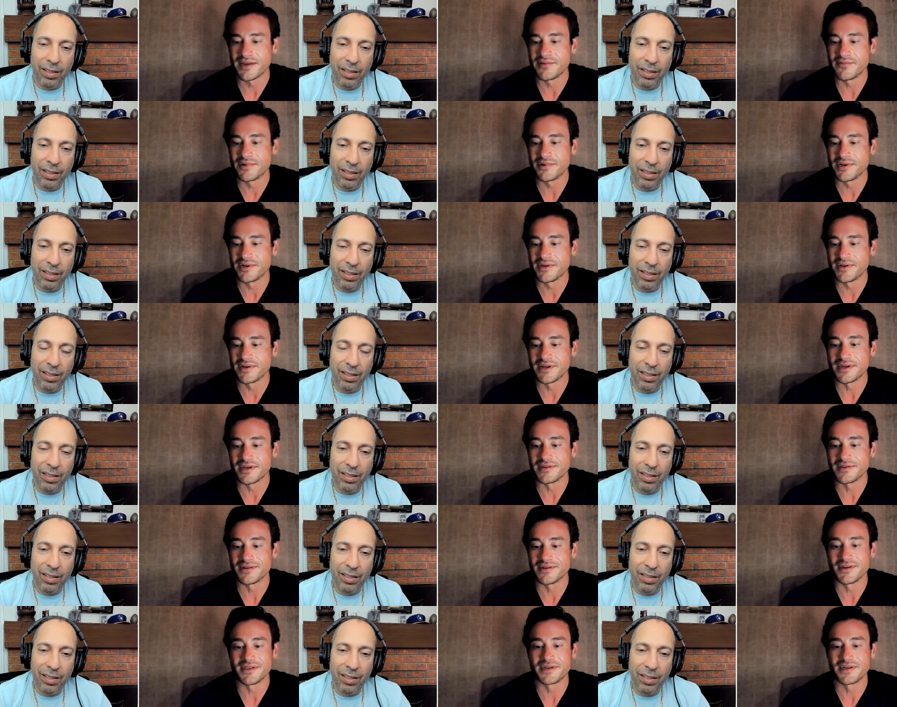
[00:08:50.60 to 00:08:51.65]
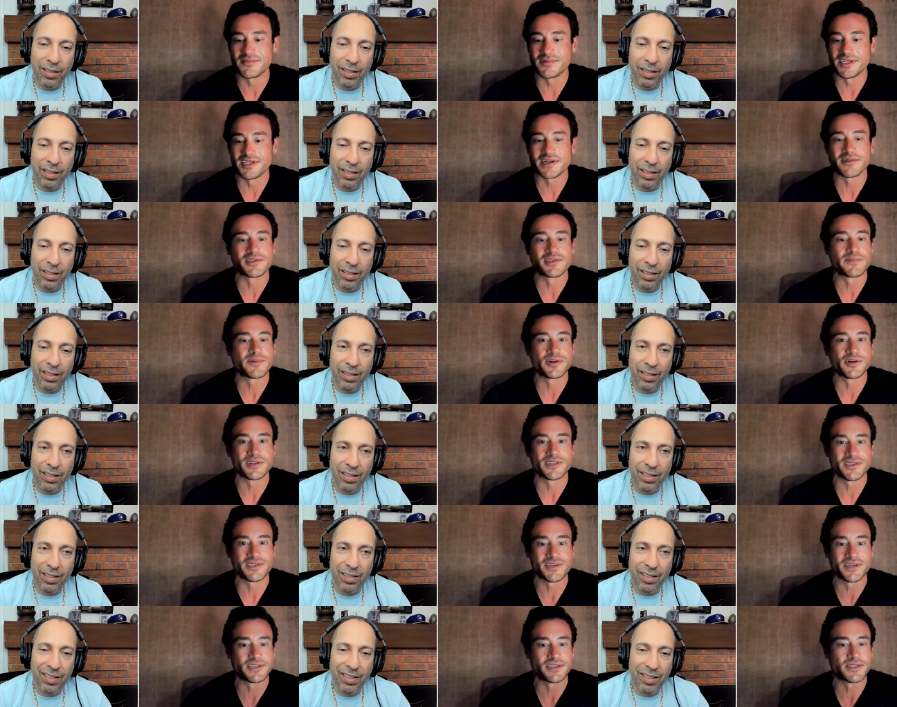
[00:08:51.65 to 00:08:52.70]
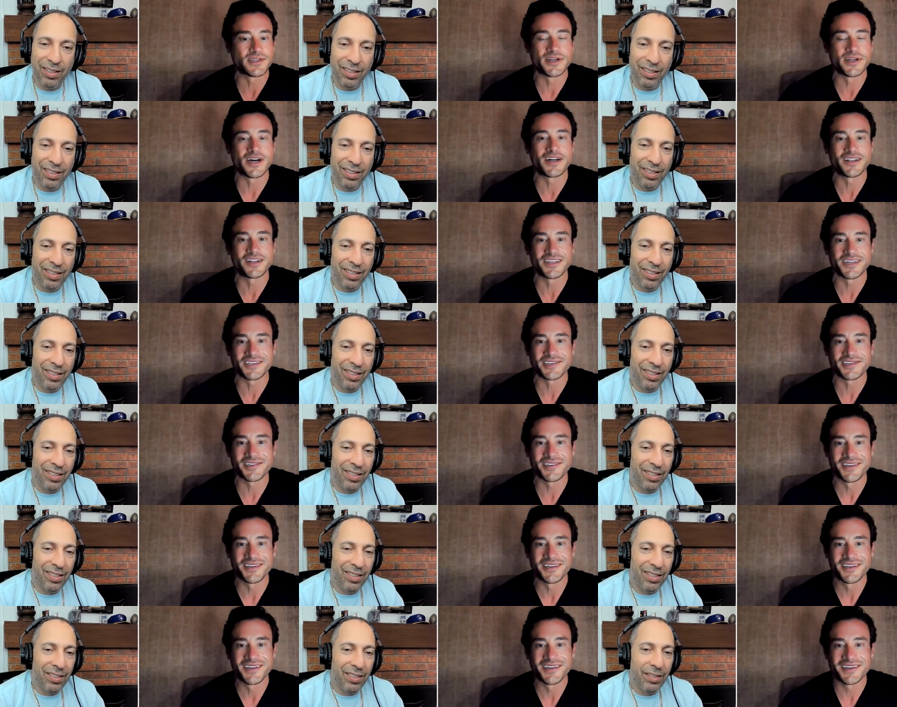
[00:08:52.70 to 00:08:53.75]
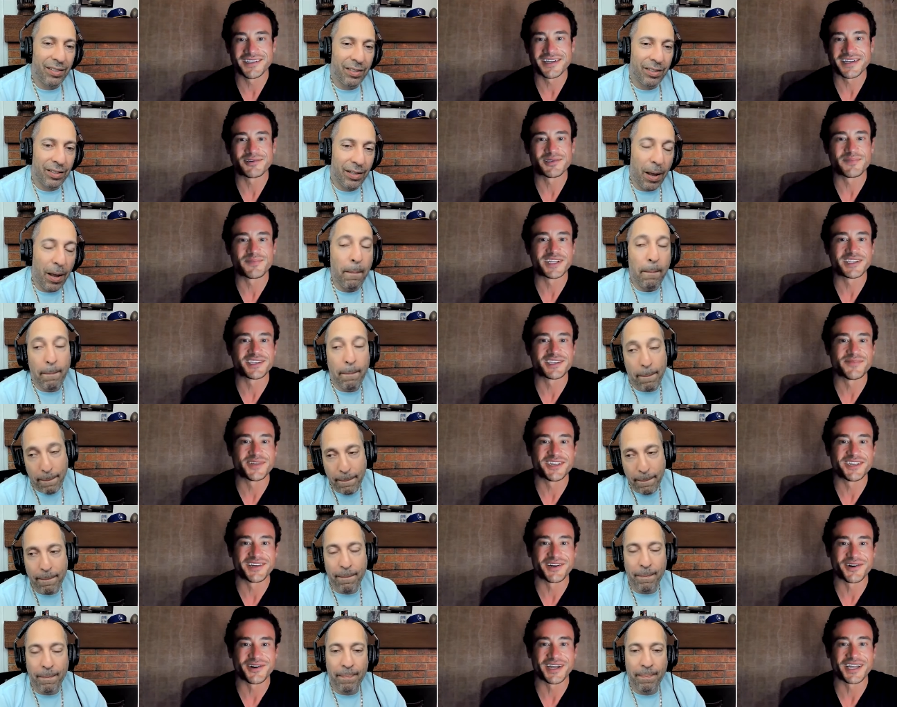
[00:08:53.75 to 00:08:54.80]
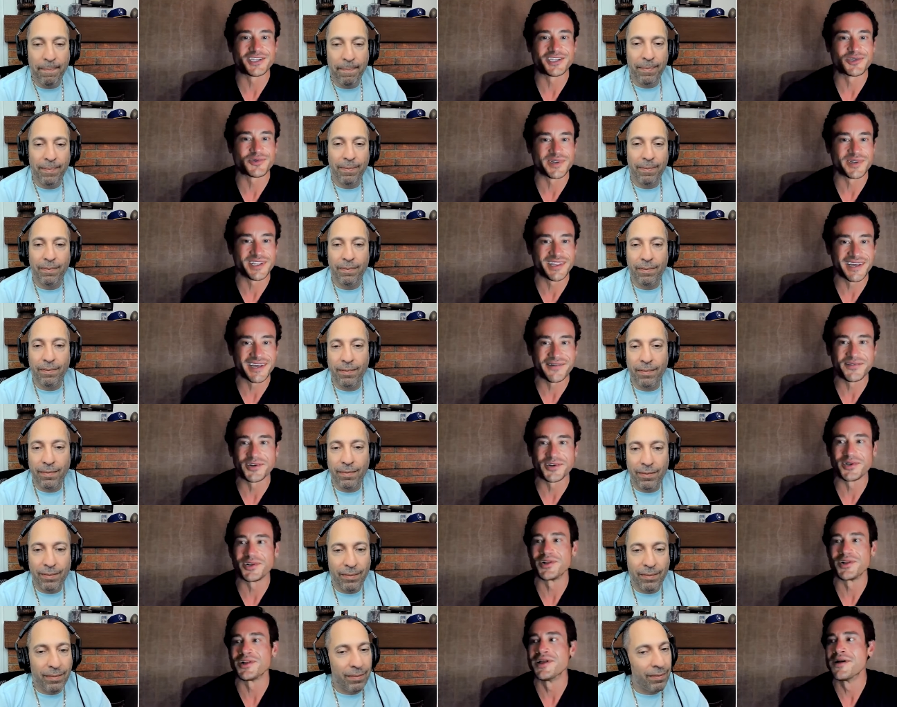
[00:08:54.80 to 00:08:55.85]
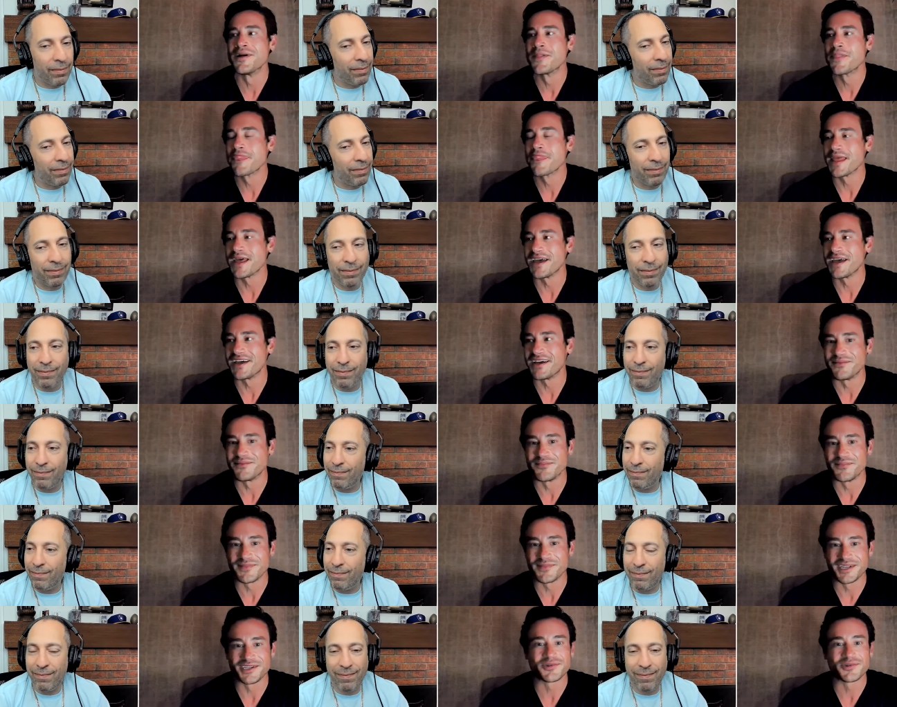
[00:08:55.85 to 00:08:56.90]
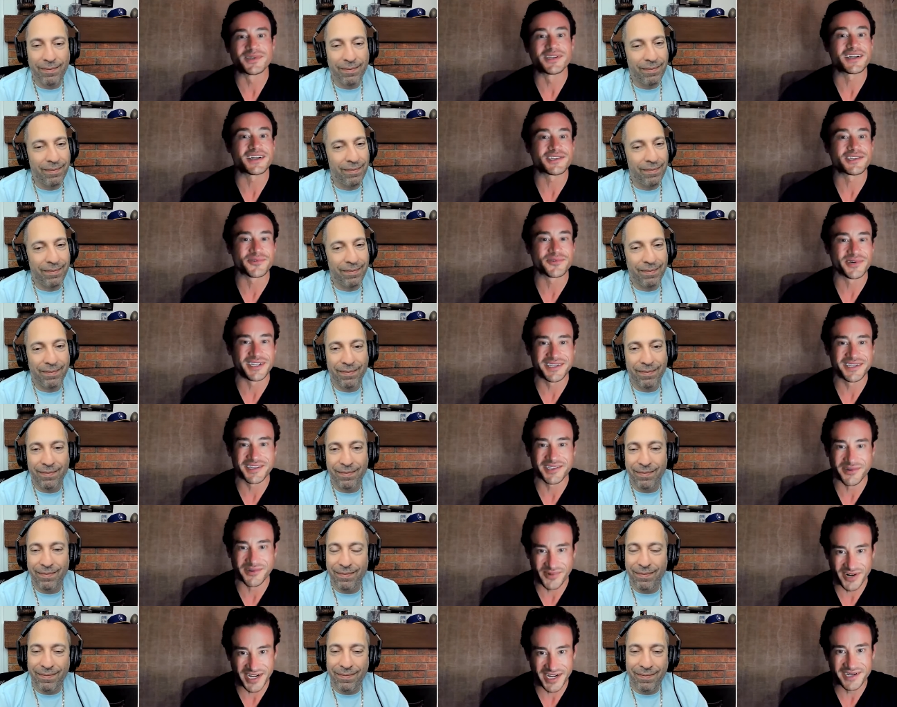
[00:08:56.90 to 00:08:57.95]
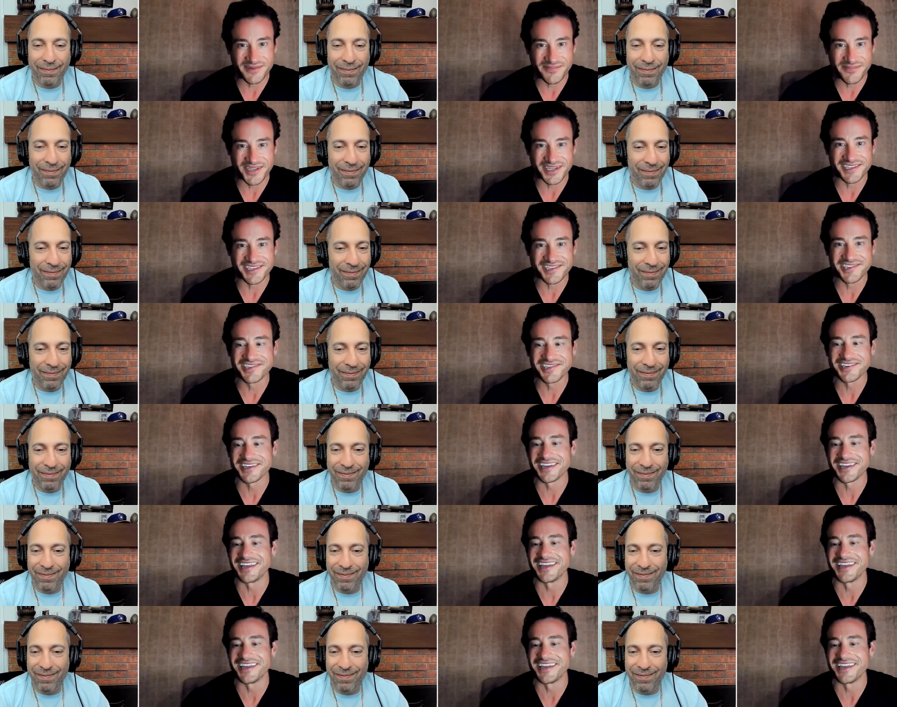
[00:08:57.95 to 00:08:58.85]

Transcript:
Speaker 1: anyone, all anyone cares about is, is the Nautilus. That was meant to be their entry level um, introductory to the brand piece.